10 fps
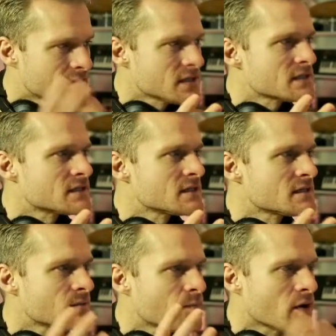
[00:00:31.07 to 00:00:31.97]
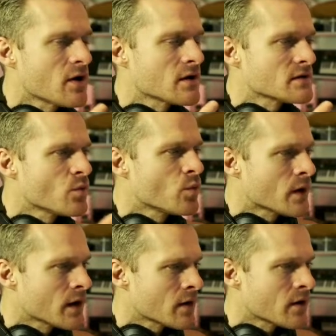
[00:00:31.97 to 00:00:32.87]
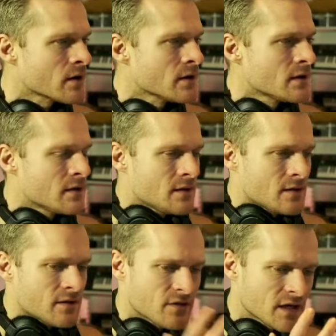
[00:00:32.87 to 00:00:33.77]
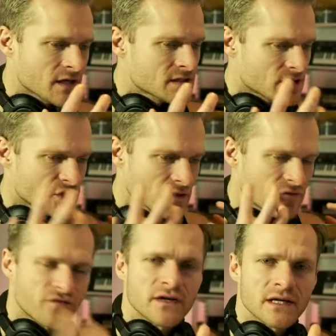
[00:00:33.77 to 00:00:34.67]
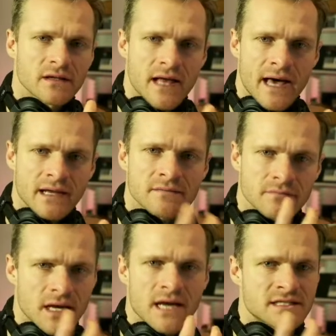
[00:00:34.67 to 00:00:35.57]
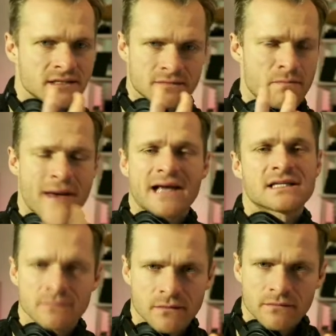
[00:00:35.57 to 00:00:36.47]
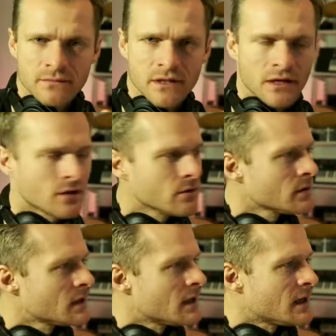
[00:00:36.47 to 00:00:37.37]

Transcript: This is the part where things should feel at its maximum, you know,